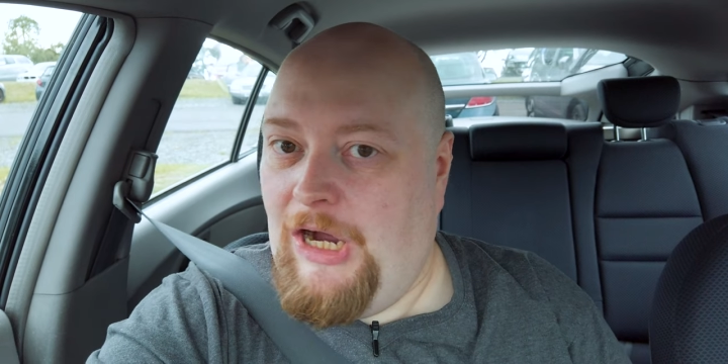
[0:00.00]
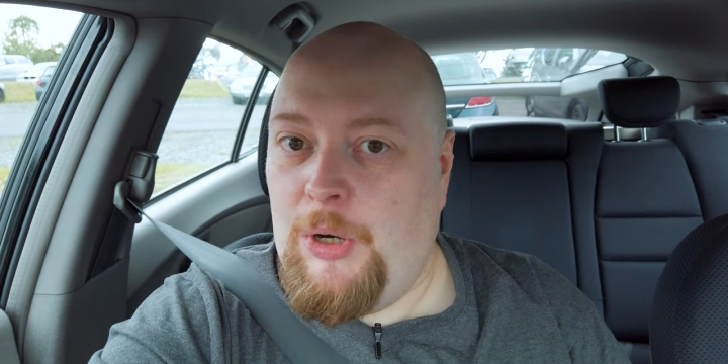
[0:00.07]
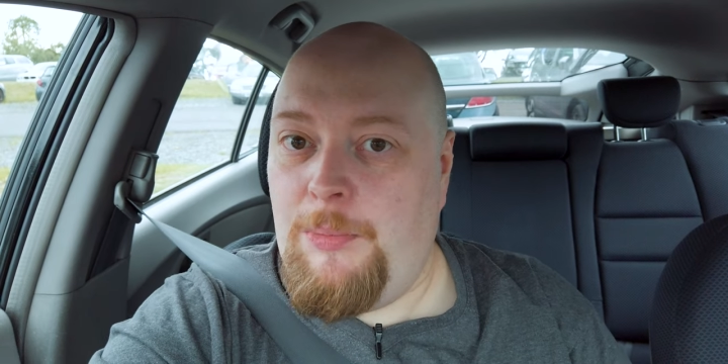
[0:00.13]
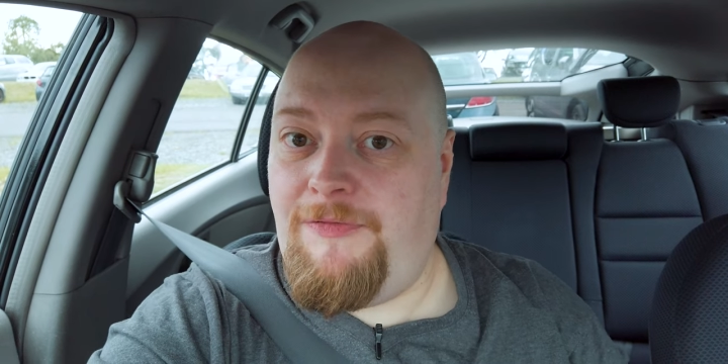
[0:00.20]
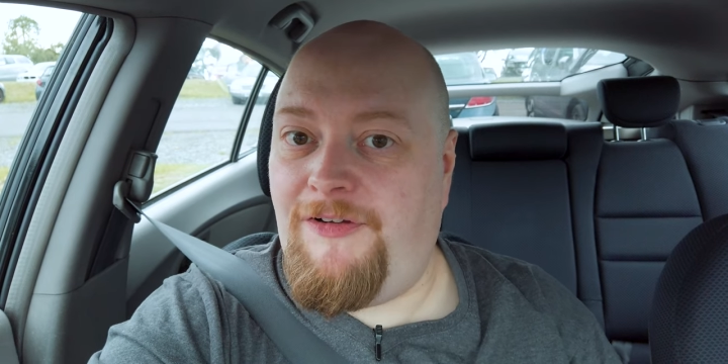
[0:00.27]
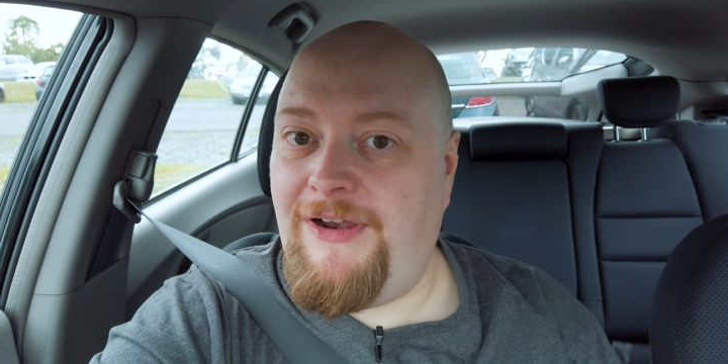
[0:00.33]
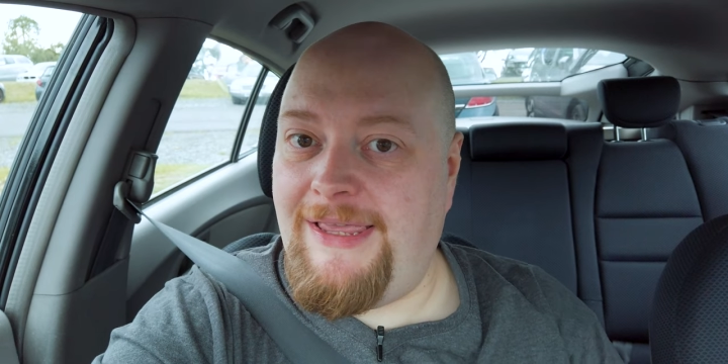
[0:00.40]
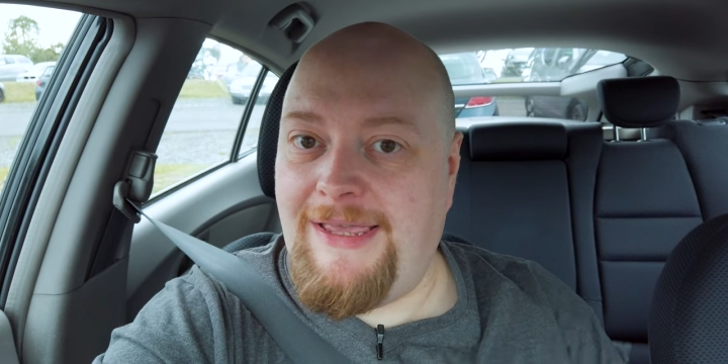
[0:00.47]

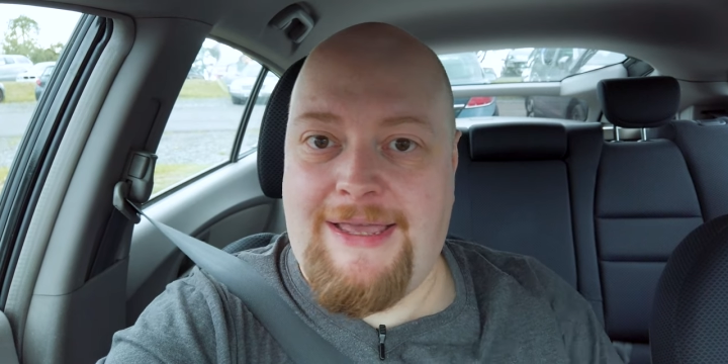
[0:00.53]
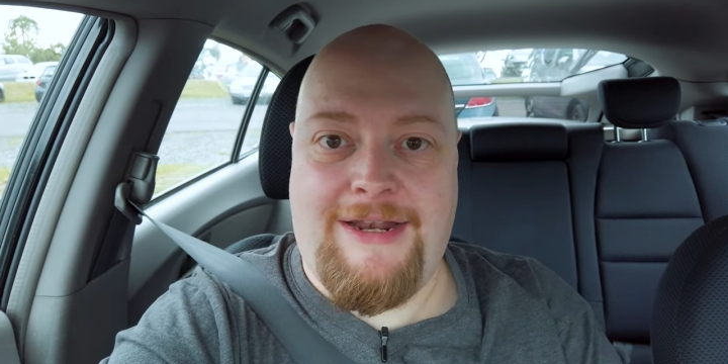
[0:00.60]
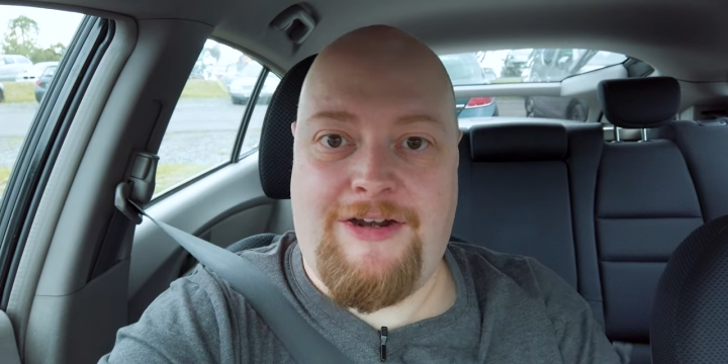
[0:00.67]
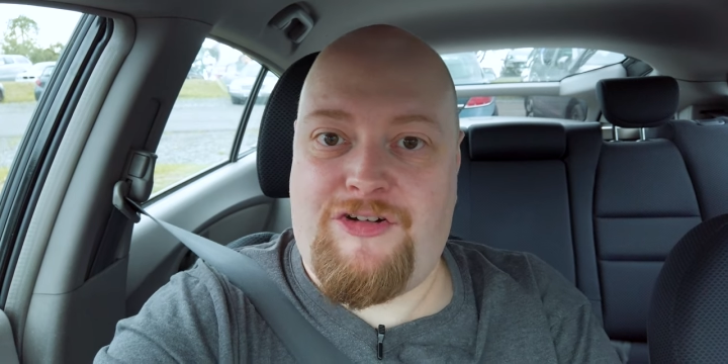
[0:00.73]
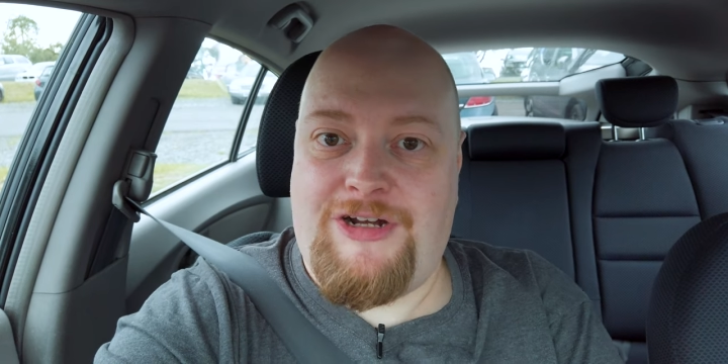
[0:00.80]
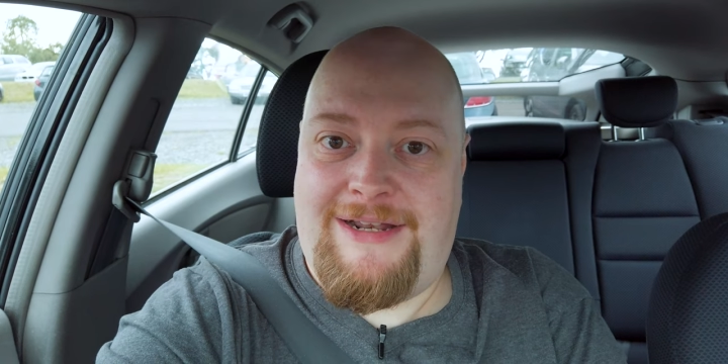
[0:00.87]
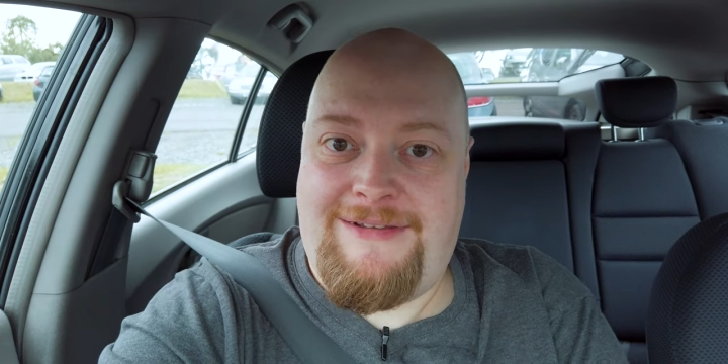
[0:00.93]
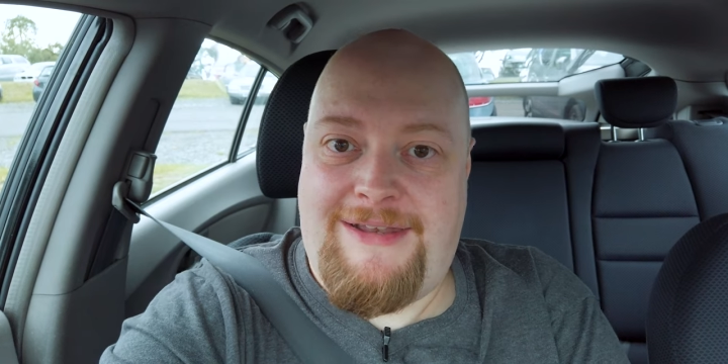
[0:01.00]
hopefully are going
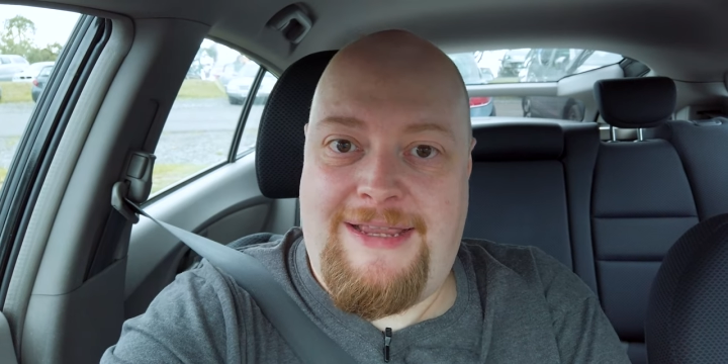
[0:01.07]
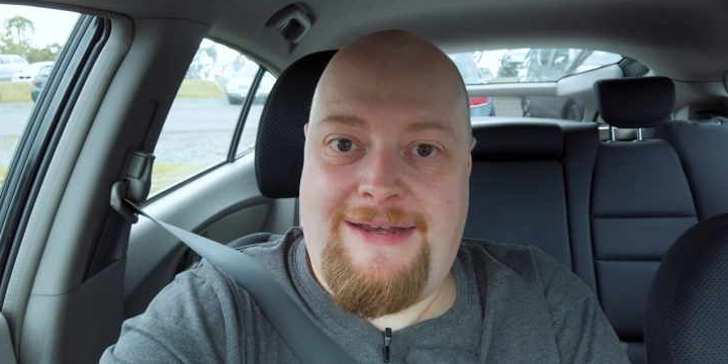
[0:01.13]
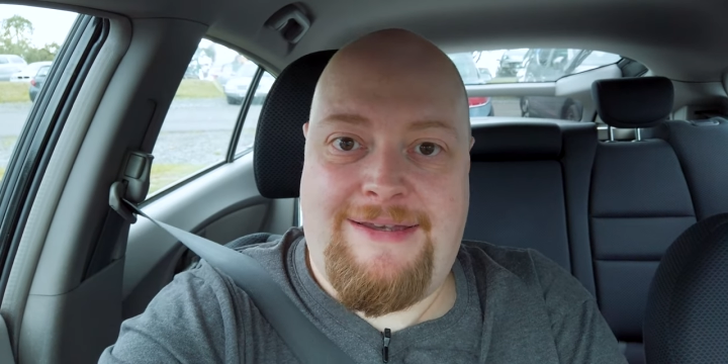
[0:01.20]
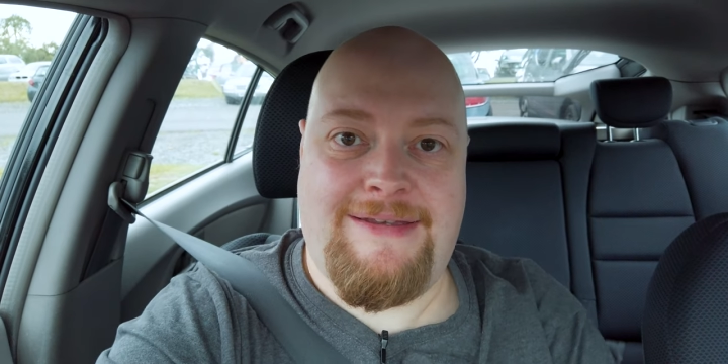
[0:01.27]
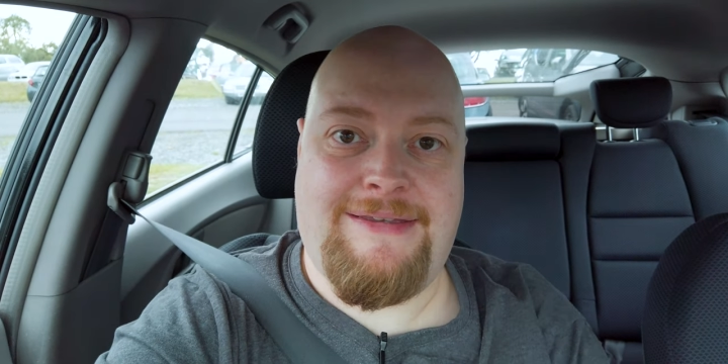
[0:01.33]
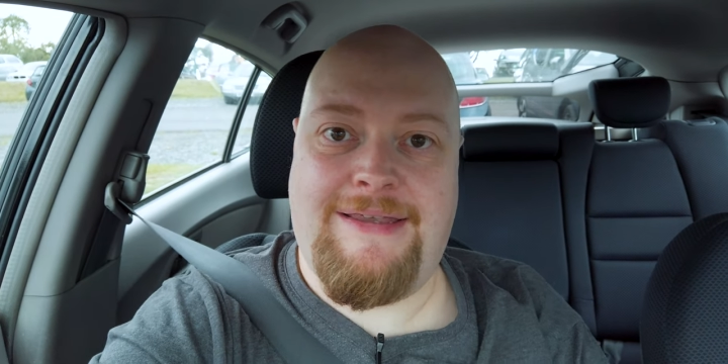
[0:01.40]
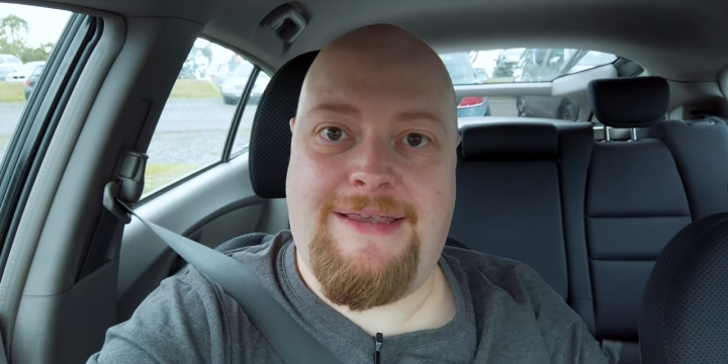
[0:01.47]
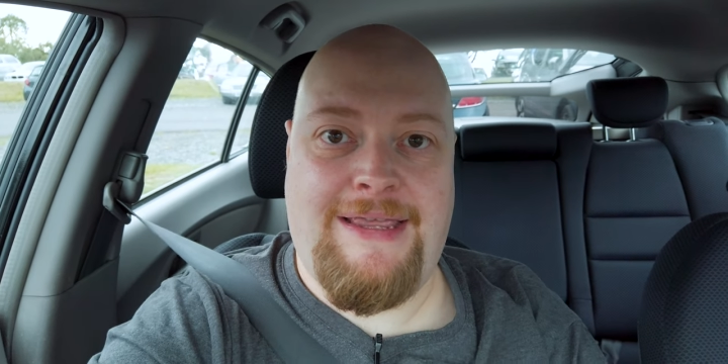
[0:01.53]
to
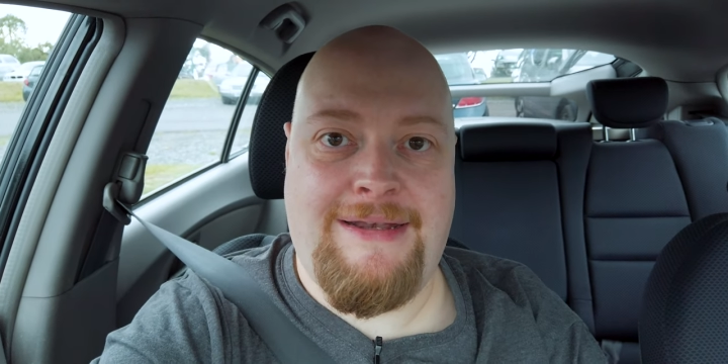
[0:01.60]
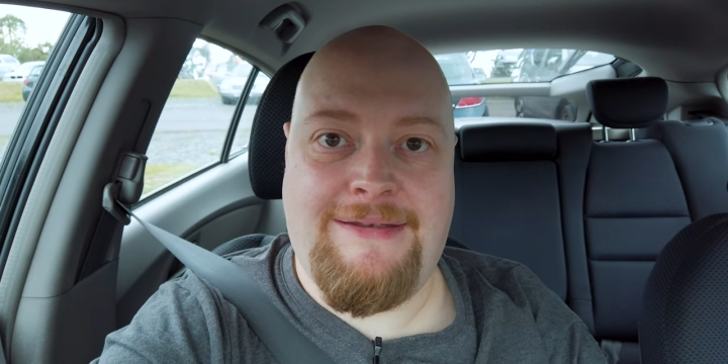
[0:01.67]
translate into